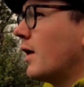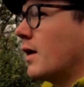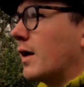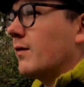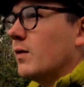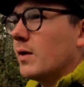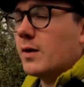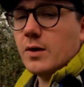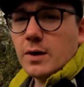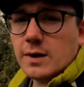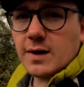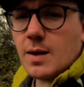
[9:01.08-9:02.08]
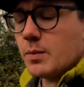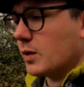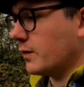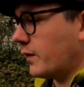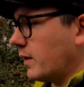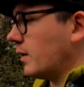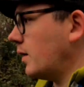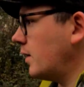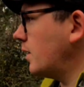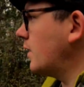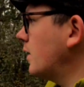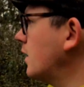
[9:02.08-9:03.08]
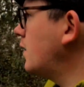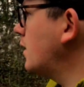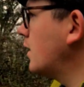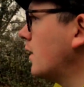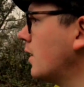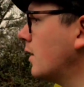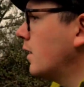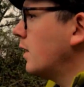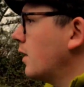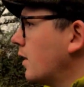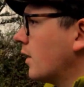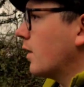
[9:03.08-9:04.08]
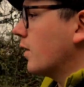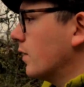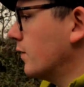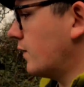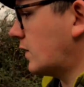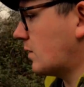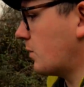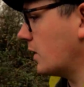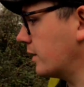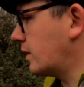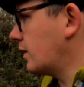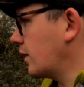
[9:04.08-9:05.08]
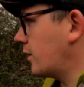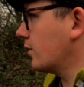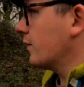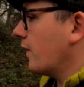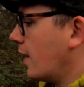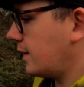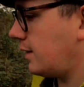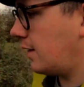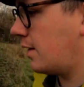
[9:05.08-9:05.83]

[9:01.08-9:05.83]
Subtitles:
Give you a good example of the visibility they could have had.